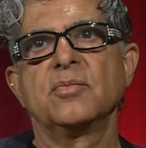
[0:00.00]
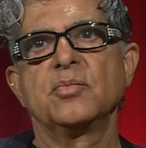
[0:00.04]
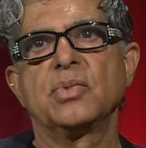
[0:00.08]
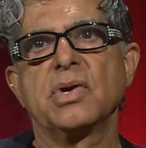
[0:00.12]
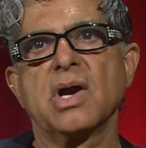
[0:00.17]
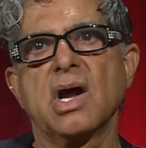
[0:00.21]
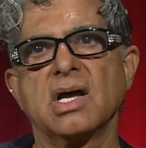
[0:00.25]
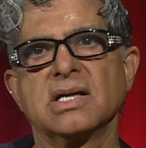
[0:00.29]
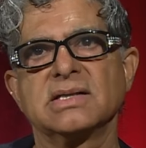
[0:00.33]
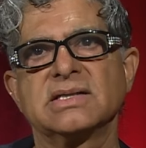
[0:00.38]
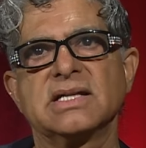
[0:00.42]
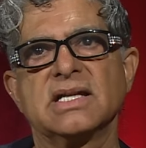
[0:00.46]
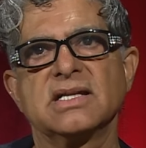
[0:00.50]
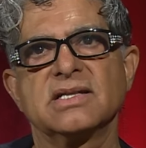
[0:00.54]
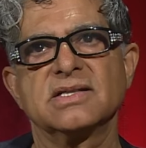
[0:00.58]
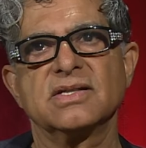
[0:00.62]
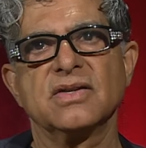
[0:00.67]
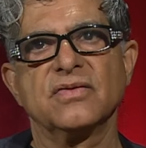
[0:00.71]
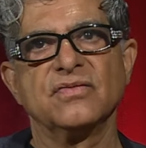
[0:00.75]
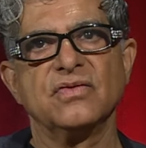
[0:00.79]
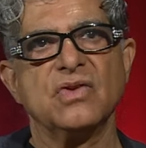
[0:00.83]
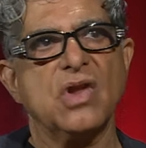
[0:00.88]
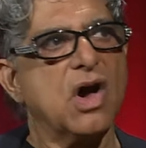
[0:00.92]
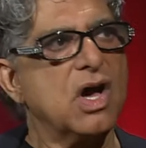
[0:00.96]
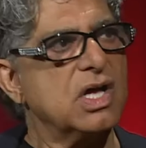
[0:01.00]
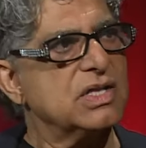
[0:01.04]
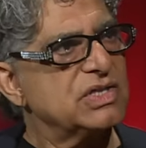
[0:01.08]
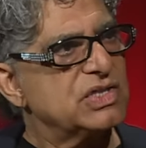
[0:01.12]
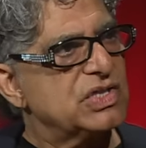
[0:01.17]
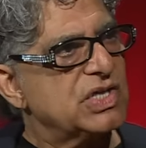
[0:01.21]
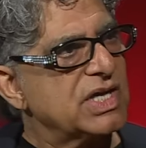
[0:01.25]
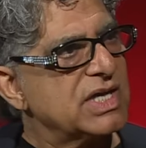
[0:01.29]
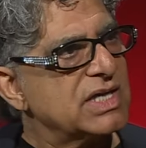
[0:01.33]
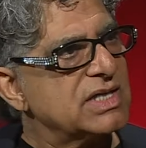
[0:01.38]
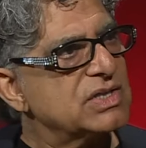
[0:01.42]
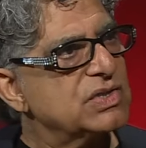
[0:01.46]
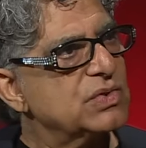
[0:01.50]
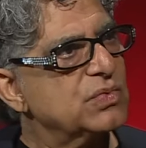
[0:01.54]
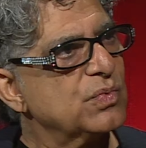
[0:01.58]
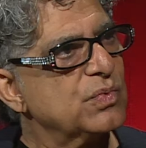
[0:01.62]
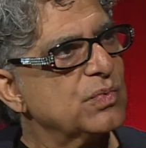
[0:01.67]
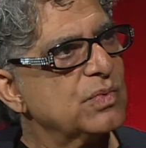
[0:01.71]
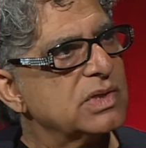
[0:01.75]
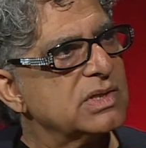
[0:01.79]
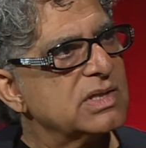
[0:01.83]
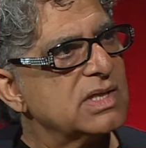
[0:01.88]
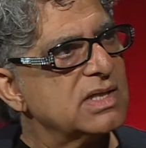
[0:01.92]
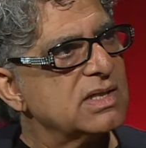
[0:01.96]
process of non change
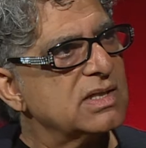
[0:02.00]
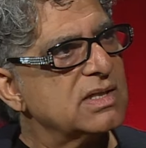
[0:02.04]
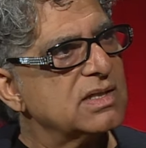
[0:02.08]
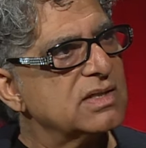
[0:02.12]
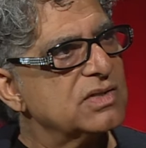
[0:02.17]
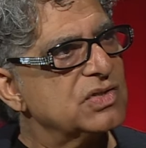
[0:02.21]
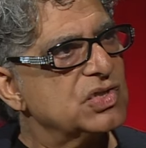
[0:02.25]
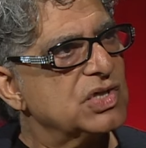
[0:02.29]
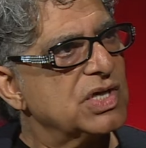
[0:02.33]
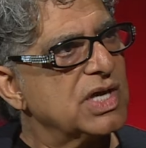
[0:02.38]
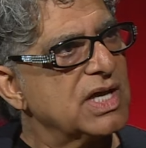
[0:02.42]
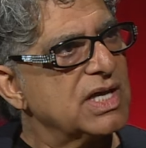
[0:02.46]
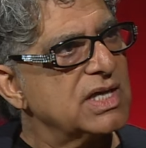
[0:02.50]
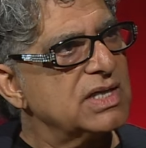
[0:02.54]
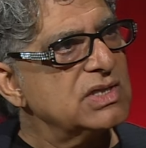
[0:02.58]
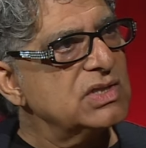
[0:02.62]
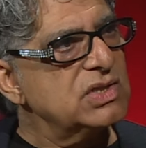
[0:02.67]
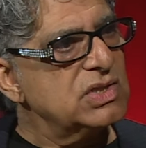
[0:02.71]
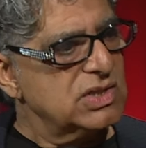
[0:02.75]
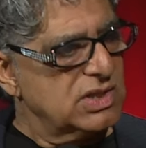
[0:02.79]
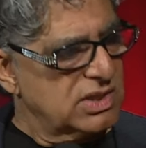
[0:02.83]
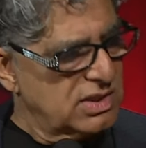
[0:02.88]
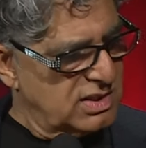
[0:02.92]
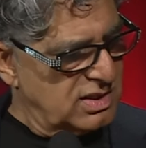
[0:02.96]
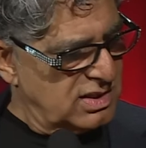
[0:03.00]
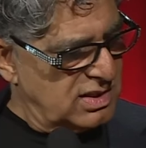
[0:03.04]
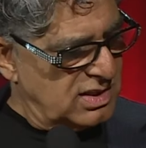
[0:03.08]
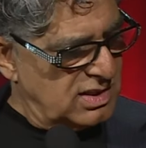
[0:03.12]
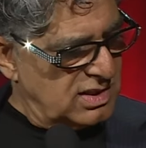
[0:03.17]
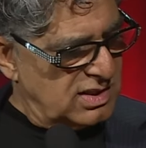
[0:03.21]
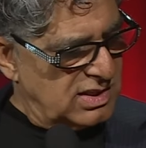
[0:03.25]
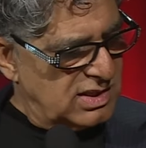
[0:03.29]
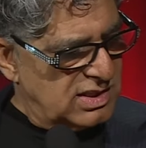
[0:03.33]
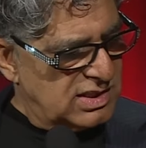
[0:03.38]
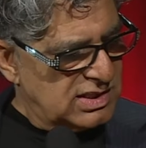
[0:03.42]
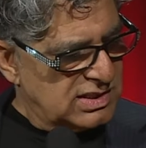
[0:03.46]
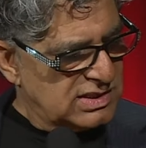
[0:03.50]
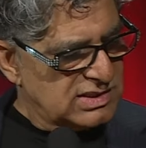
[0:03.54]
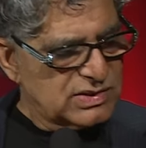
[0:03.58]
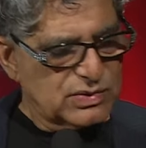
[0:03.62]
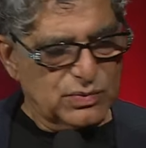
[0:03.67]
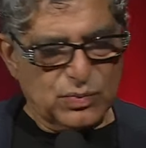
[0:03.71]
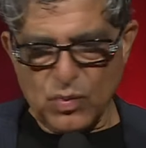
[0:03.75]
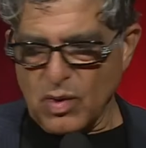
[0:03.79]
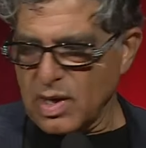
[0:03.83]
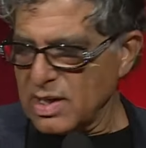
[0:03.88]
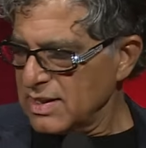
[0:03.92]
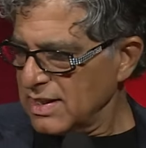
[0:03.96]
within change,
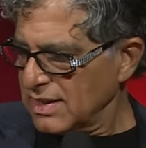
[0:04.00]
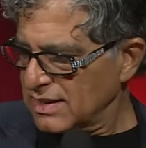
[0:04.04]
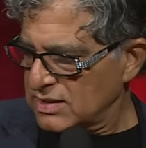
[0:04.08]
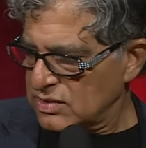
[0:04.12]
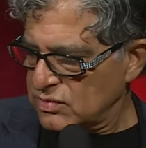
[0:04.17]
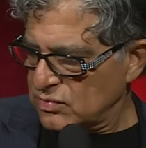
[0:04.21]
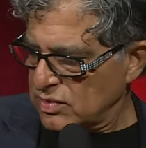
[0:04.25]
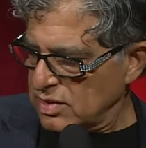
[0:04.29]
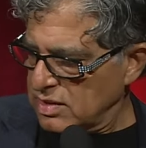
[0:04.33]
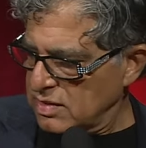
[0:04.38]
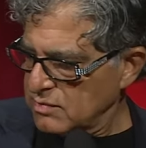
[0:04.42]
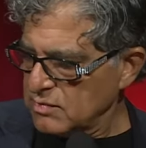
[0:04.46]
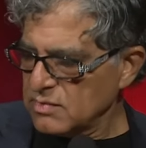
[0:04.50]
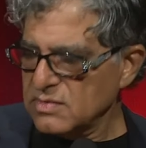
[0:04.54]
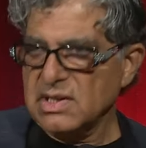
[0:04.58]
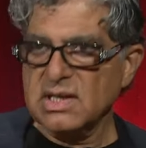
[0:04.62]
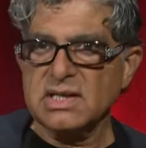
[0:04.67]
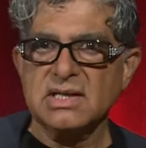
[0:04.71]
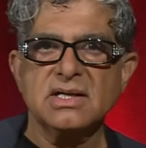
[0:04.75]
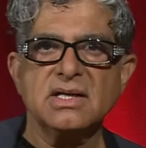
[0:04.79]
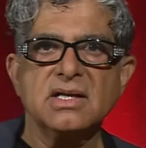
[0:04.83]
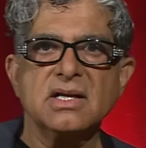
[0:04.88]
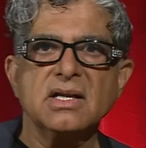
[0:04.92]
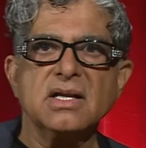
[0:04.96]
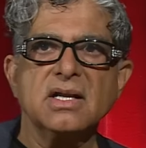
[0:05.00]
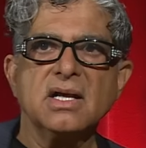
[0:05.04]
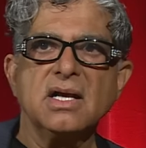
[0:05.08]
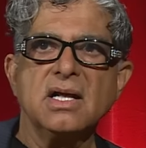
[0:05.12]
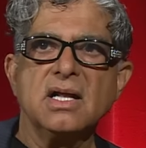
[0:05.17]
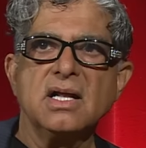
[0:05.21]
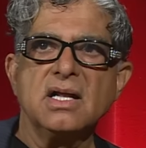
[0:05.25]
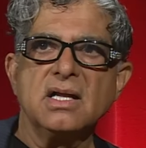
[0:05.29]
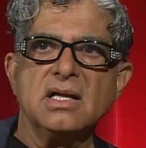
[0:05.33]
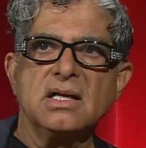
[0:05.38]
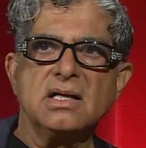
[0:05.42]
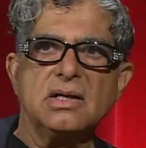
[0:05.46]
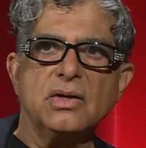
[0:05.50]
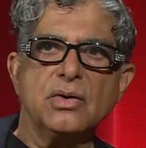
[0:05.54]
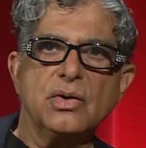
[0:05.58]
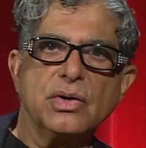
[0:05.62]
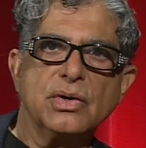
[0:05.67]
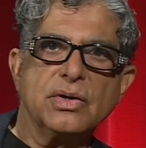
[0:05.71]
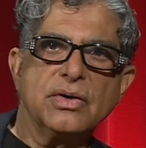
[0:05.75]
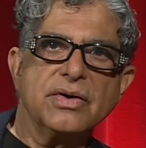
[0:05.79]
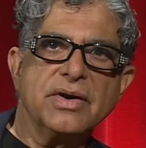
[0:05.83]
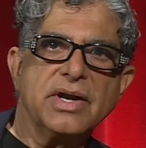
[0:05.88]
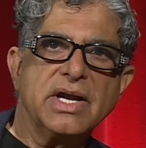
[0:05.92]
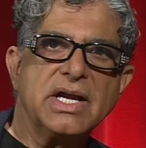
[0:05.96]
is one extreme, then
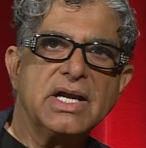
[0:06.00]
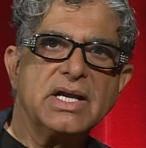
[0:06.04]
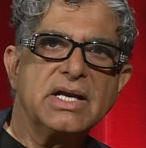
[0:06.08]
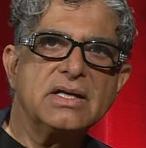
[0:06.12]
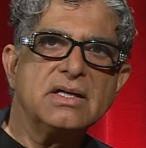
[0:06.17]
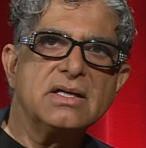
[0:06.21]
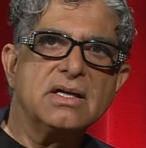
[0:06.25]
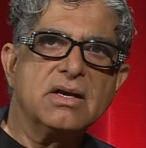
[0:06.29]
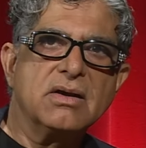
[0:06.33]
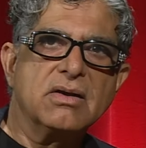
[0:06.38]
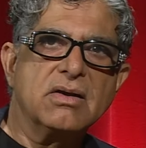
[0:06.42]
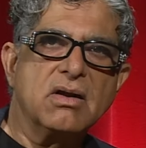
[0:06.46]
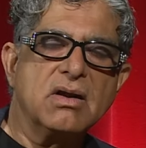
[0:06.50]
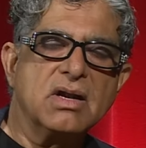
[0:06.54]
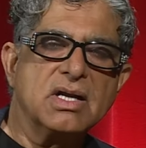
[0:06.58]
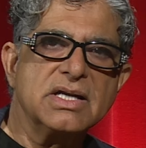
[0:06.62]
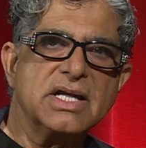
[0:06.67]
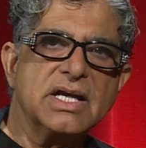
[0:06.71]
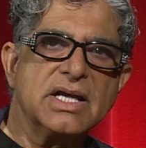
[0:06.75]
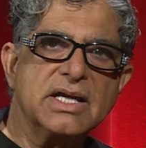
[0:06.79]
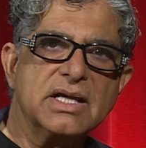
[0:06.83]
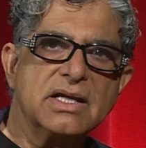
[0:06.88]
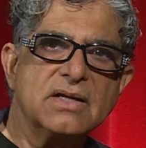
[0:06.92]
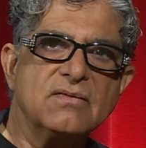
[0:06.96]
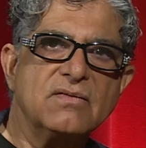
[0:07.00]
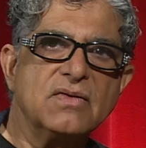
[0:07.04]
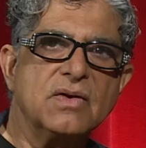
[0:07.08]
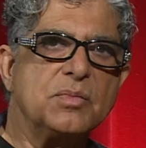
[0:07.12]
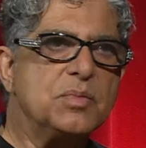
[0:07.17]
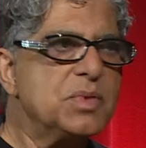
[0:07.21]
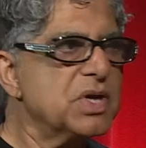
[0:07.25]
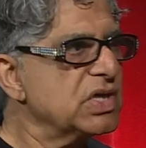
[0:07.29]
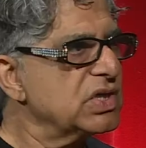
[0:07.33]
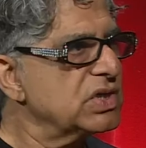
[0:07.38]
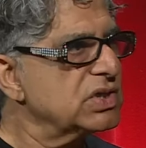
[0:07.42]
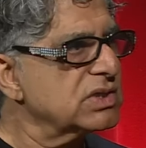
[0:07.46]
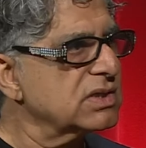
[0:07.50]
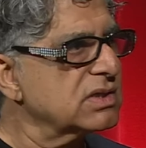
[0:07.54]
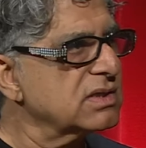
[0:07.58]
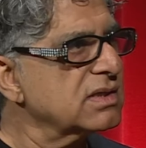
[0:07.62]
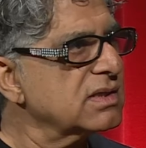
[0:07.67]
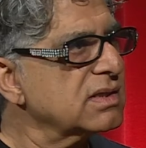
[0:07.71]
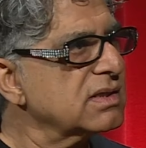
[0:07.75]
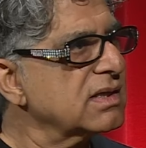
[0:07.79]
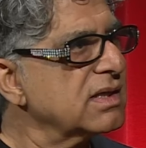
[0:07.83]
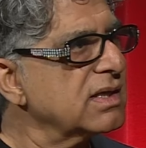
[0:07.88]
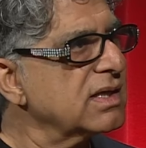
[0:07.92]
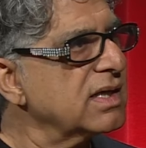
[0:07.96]
low grade chronic
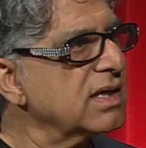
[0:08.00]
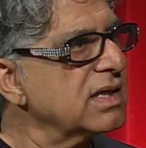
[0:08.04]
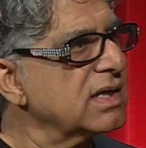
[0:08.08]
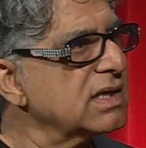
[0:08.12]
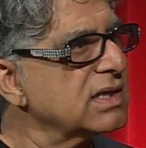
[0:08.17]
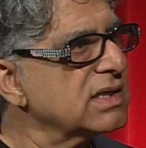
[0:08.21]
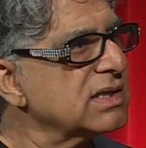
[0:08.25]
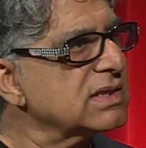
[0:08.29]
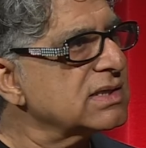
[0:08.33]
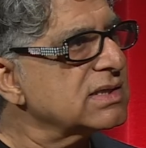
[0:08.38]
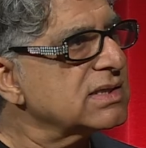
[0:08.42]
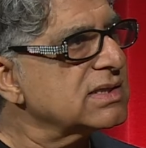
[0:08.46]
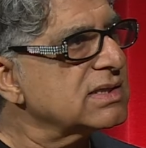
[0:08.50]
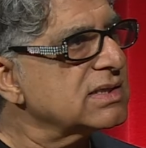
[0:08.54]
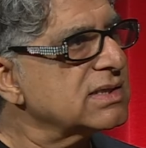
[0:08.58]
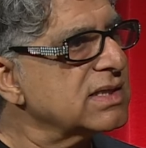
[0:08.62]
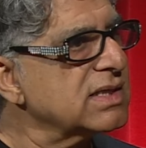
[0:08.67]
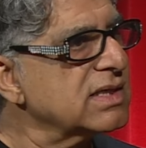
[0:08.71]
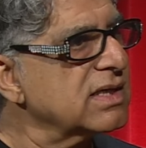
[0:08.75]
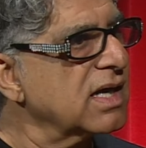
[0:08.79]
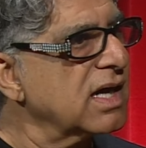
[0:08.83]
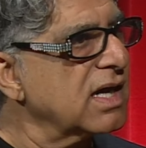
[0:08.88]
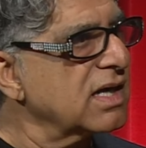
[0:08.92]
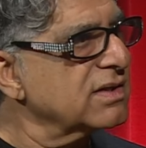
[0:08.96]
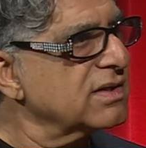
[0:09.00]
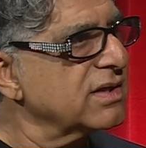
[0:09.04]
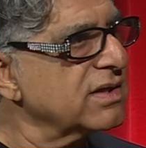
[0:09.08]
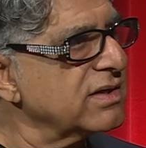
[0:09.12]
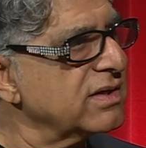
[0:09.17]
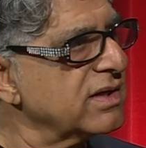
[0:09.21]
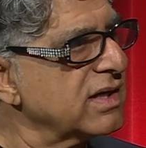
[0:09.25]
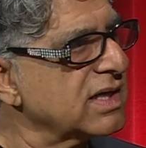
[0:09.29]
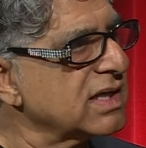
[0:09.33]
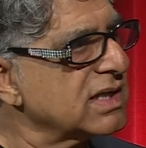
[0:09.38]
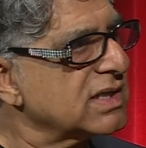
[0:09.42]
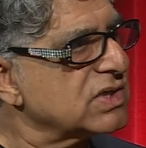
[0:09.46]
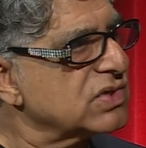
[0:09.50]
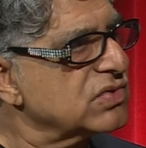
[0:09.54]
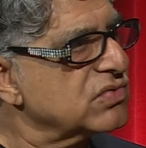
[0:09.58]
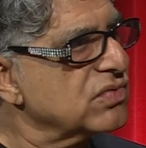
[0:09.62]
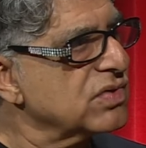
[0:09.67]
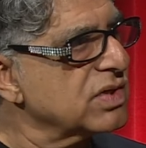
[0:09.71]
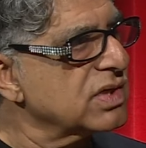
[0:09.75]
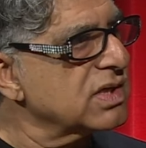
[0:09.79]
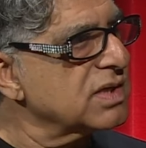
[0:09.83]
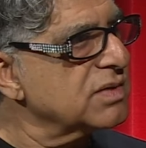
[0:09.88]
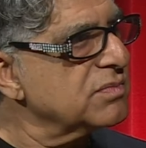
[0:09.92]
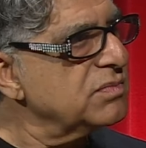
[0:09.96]
inflammation is the other
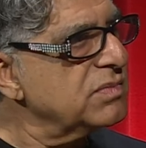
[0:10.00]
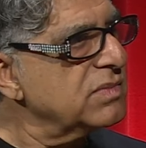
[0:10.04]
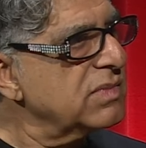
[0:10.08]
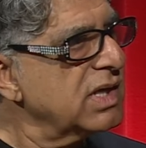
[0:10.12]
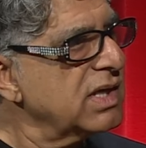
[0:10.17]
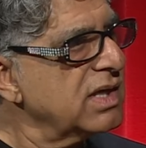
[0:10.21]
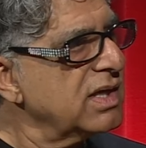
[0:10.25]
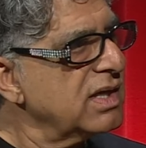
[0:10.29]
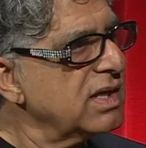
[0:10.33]
extreme,